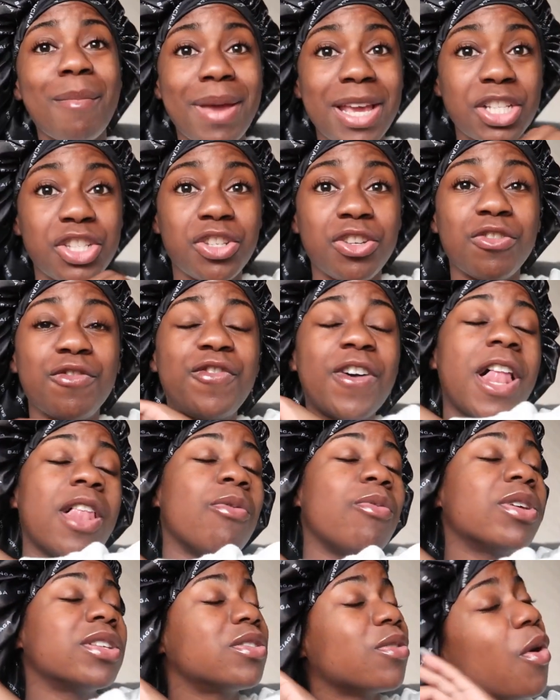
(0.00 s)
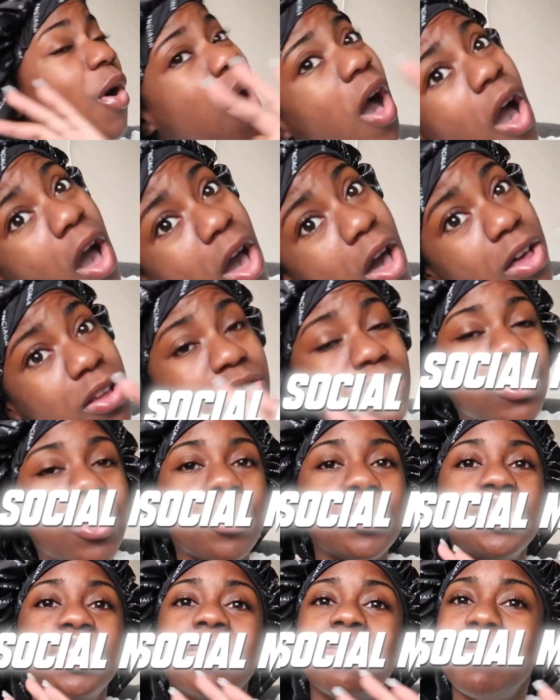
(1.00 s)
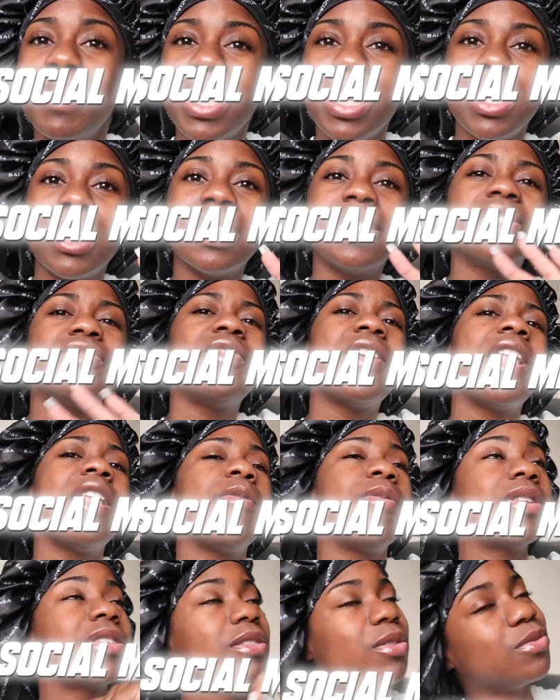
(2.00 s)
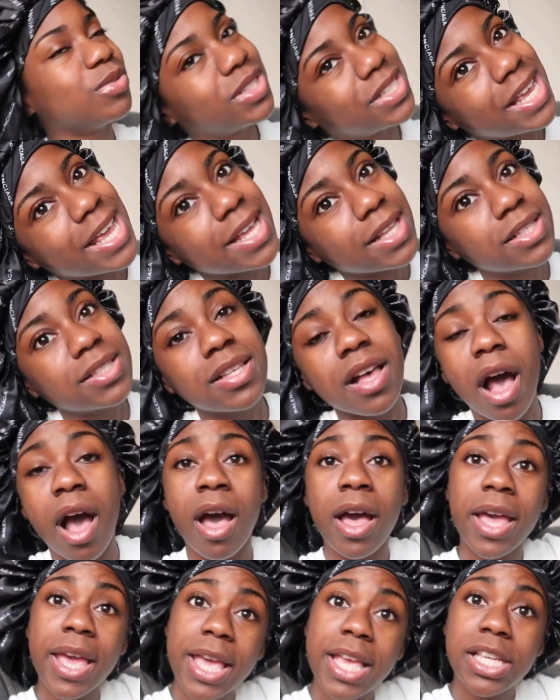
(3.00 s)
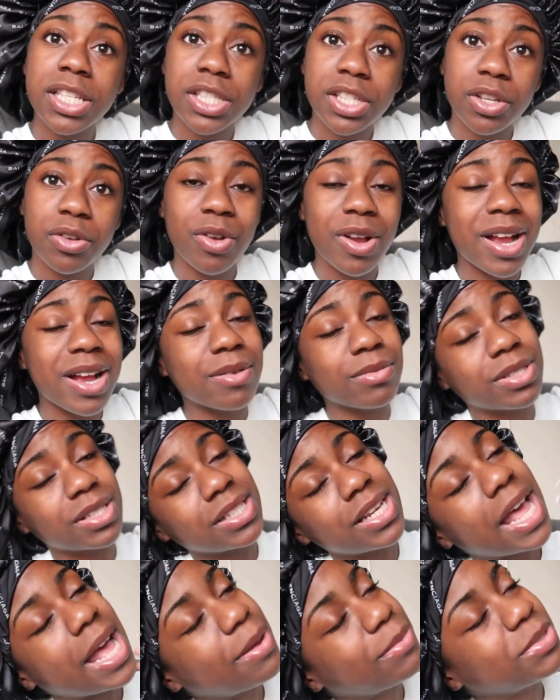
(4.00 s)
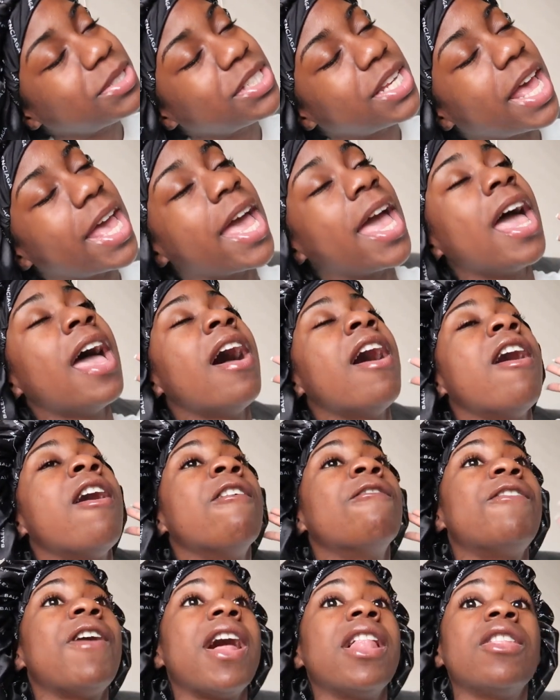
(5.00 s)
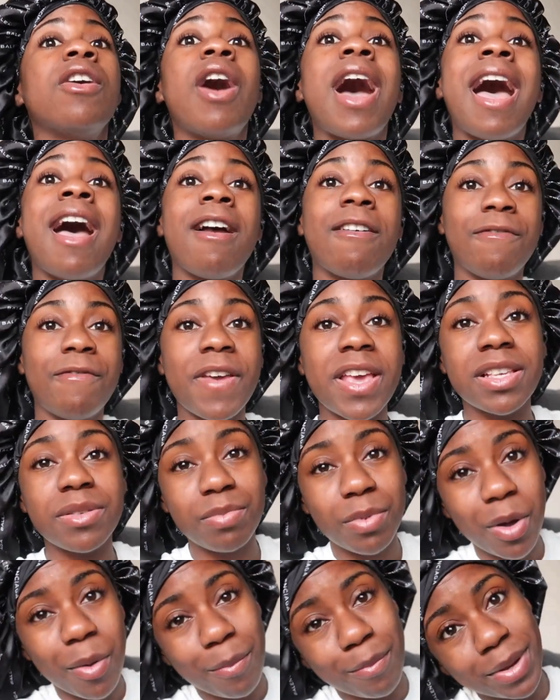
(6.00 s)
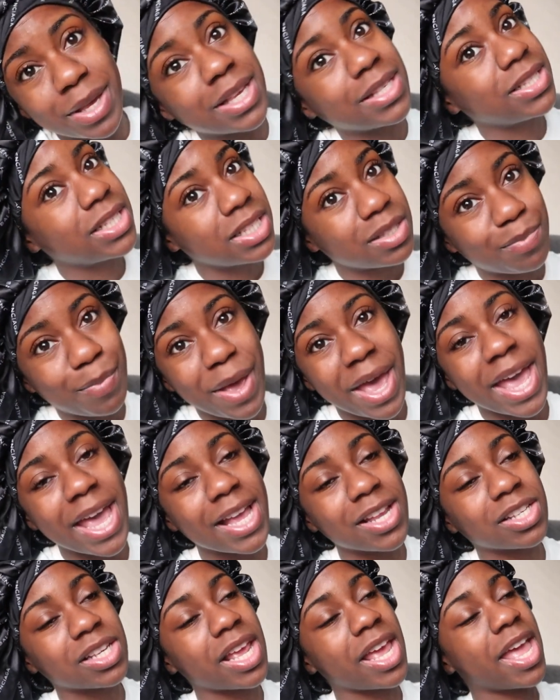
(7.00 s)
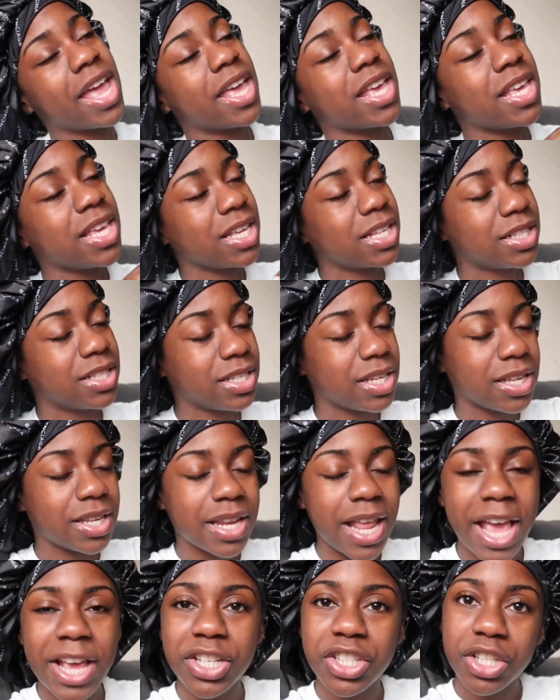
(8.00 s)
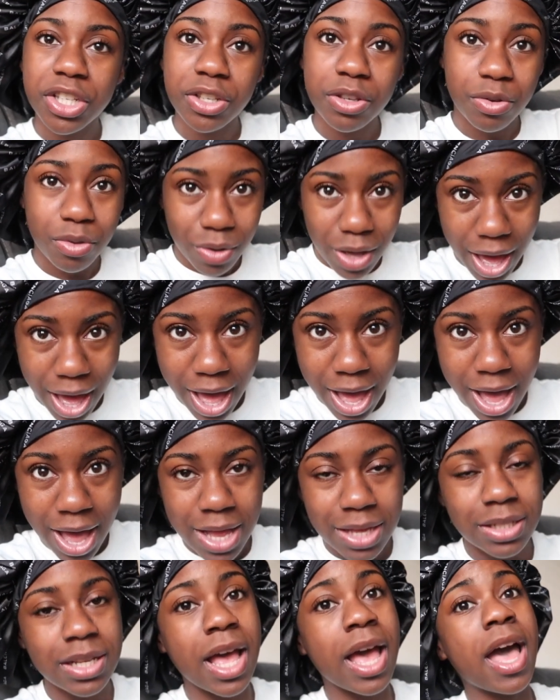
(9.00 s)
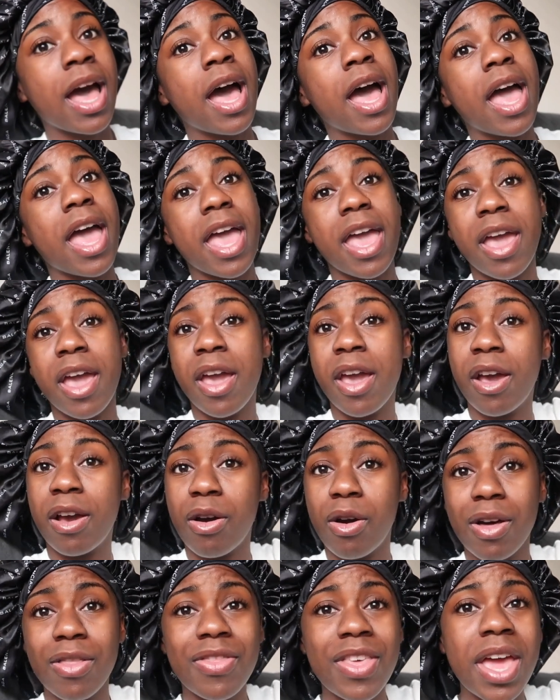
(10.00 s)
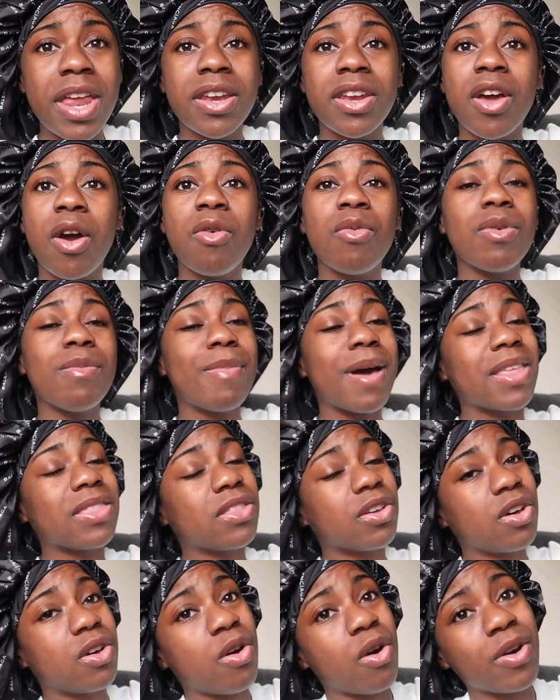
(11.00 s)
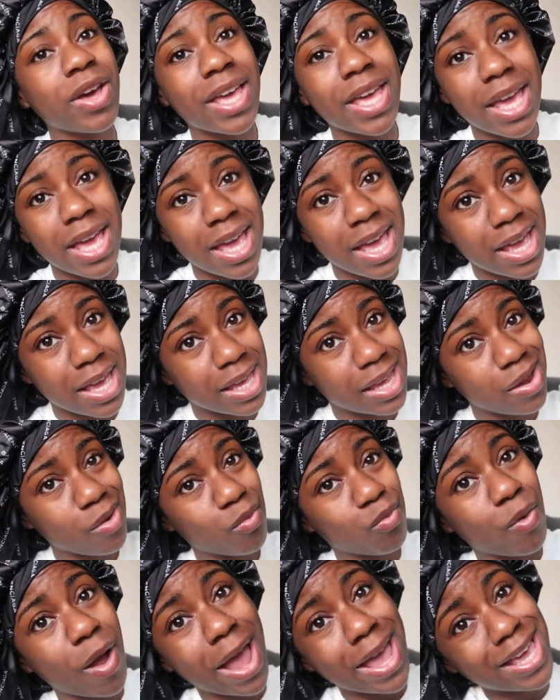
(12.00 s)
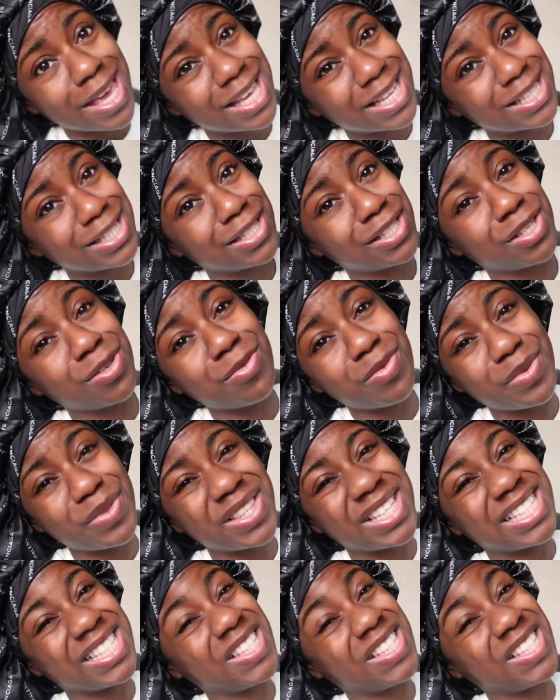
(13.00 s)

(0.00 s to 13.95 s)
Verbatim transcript: make sure you follow us on all social medias. Follow us on TikTok, Instagram, Snapchat, that. Follow our Facebook business page at E&T Nation, you guys. And on that note, we about to go ahead and get right into this